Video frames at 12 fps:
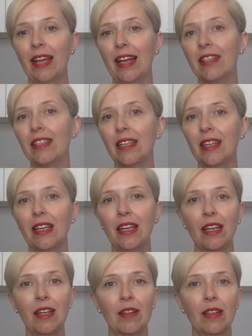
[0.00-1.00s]
the NT
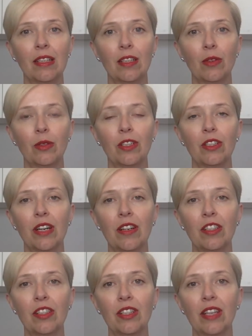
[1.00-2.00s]
here in the Northern
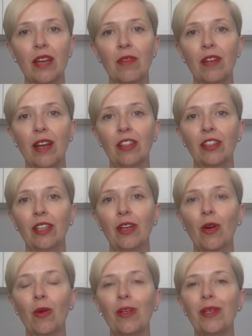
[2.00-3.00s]
Territory, they would actually
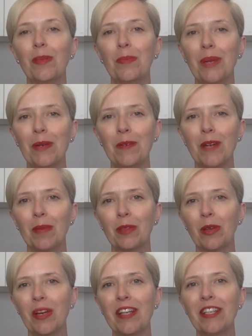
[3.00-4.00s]
call it the build-up.
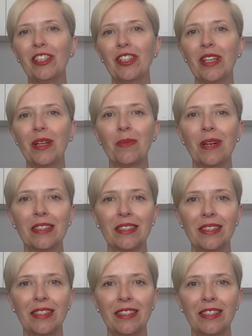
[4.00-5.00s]
So initially the wet
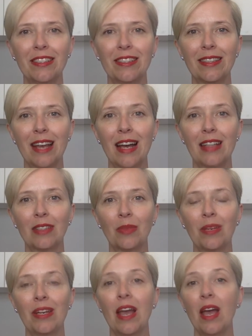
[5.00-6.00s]
season starts
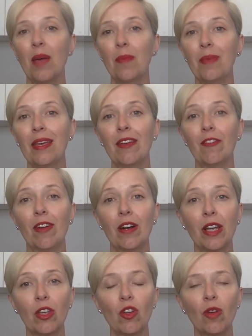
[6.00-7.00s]
with being
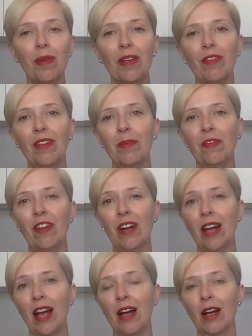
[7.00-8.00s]
very humid,
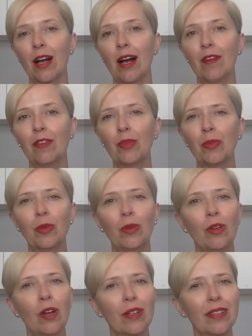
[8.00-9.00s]
very
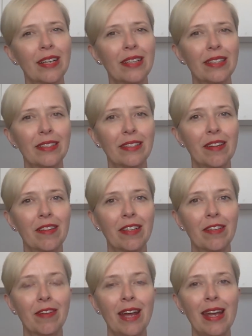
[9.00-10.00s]
uncomfortable, not
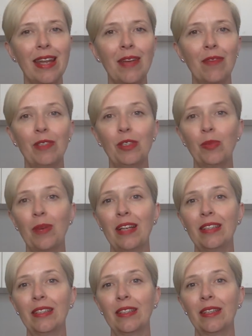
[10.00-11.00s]
necessarily raining, which
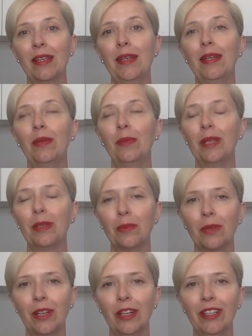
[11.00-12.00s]
makes it a little bit
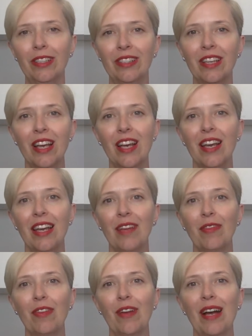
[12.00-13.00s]
worse
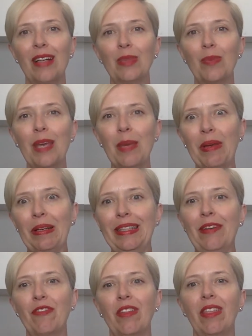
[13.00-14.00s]
if you ask me, because
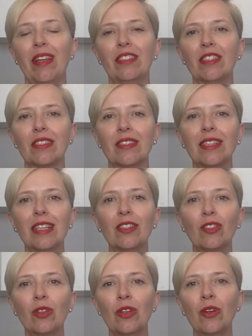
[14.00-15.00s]
everything just
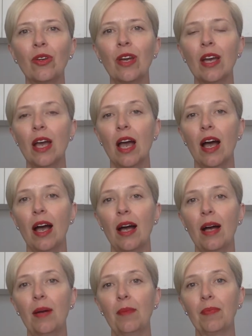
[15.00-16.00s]
sticks to you.
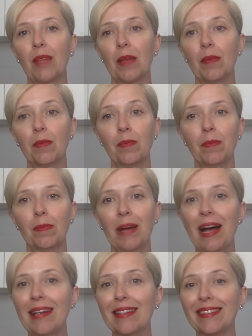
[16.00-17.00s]

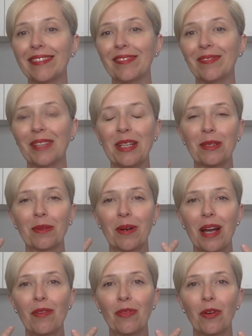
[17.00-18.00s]
But it's
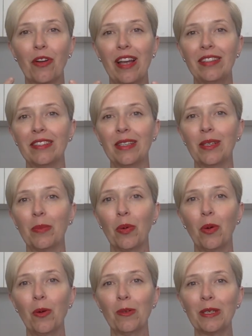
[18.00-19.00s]
great for cleansing the
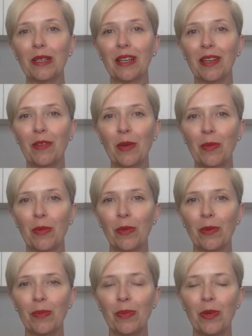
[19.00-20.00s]
pores and give
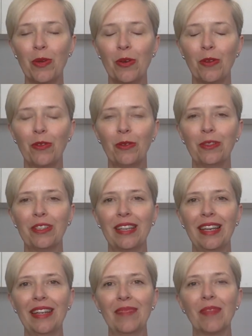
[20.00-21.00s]
you beautiful
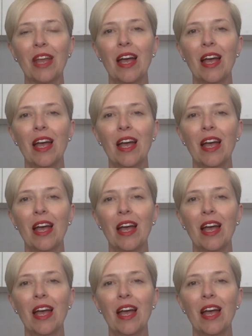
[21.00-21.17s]
skin.